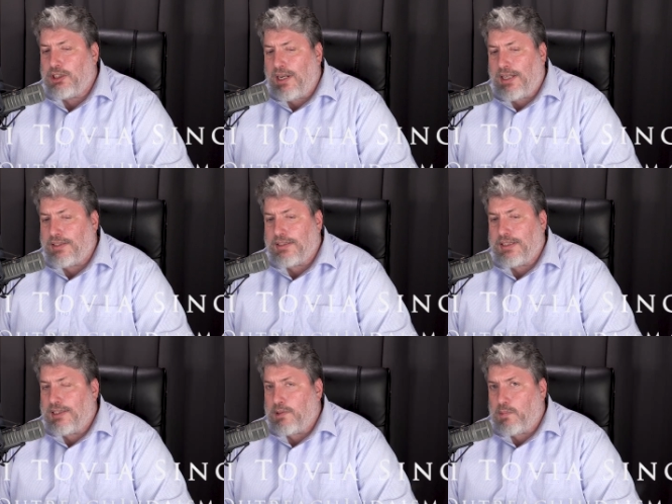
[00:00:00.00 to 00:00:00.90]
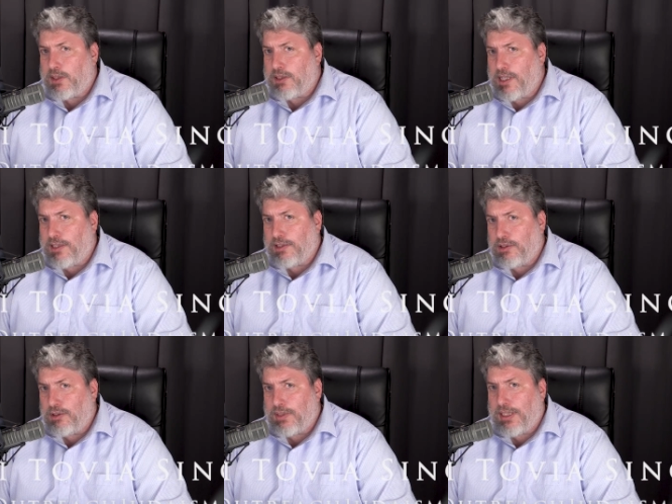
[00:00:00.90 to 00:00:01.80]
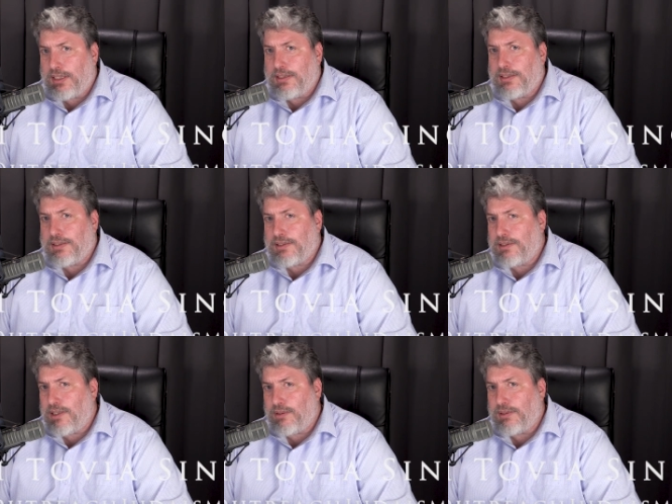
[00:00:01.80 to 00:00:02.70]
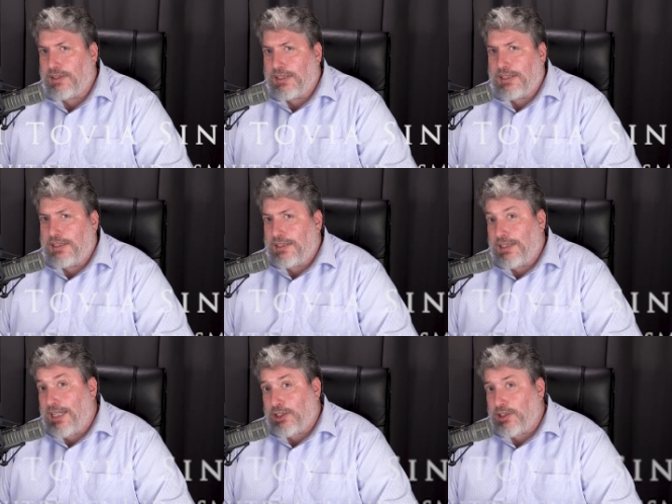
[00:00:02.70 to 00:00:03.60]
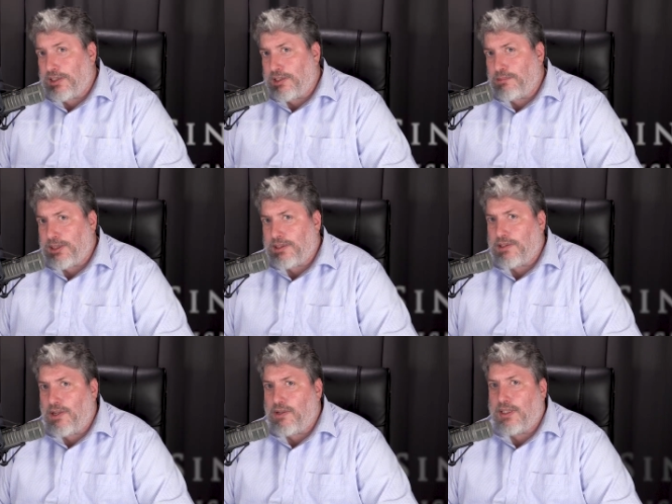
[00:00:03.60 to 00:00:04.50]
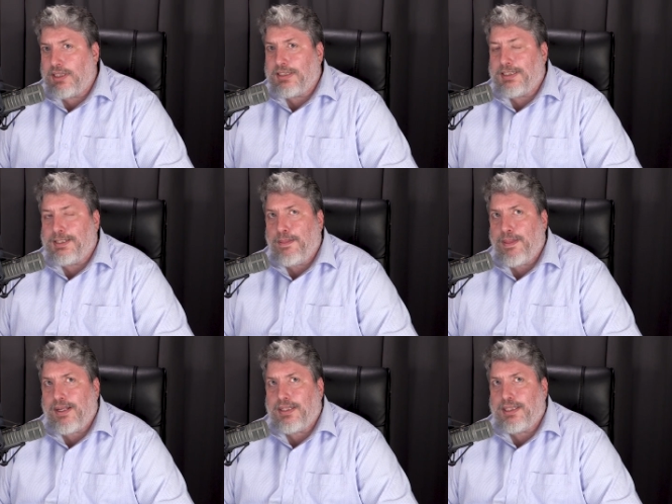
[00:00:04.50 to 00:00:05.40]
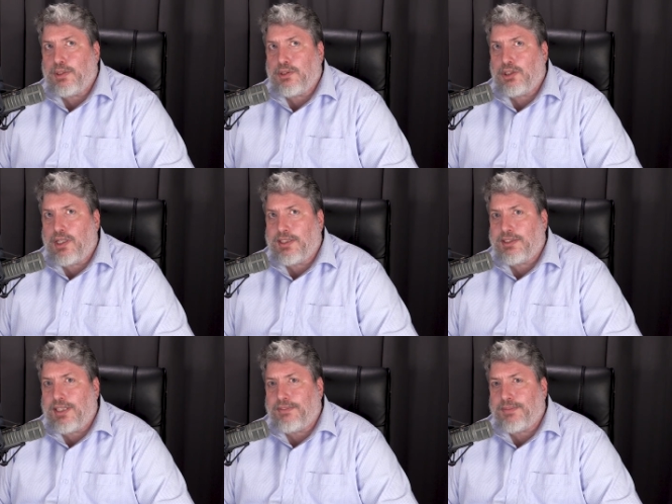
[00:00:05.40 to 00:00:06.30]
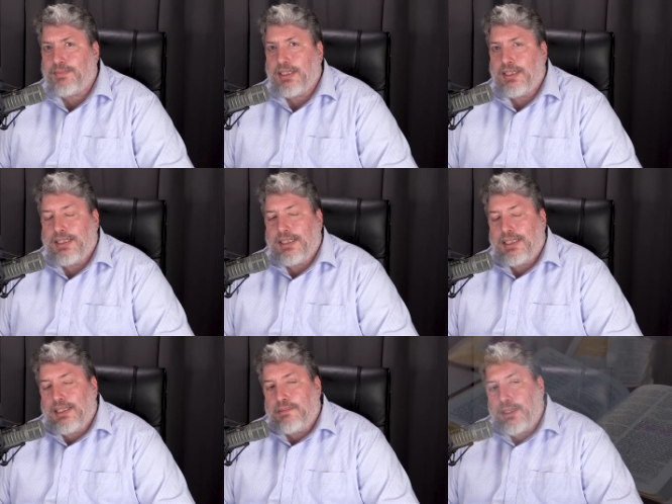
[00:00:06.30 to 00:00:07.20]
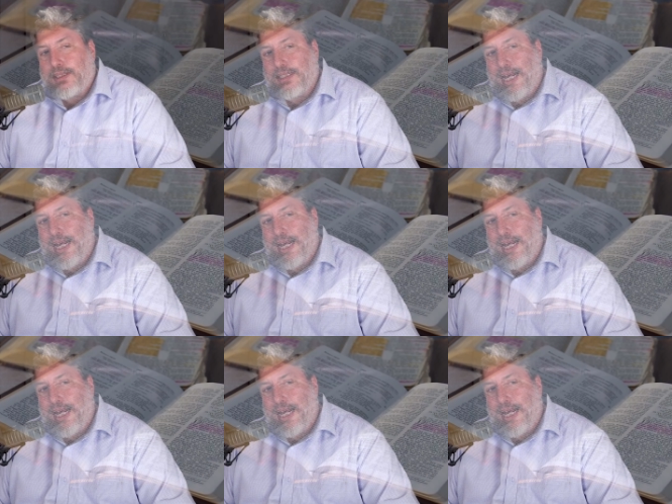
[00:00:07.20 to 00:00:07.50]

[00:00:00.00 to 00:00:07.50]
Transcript: John wants nothing to do with any of this, so he actually dismisses the whole idea in John 7. But